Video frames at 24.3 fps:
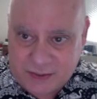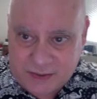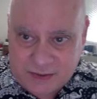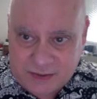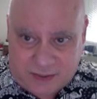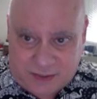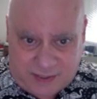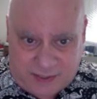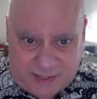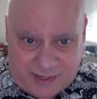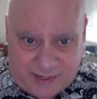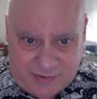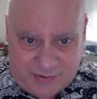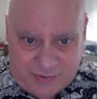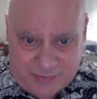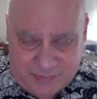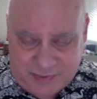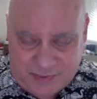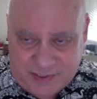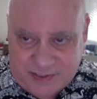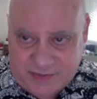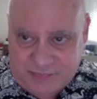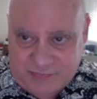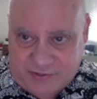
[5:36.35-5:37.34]
allow them
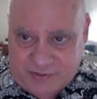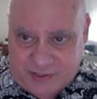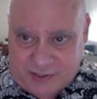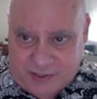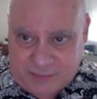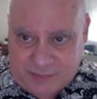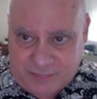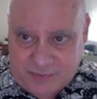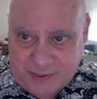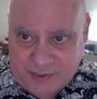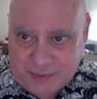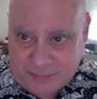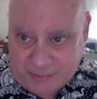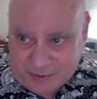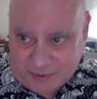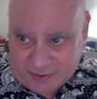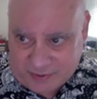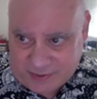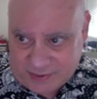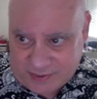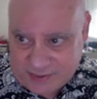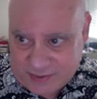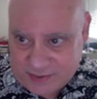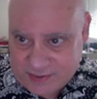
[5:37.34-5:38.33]
to develop the
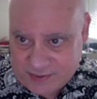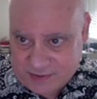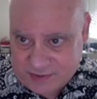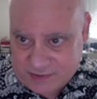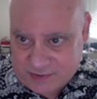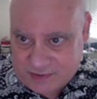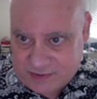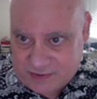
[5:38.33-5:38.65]
ability to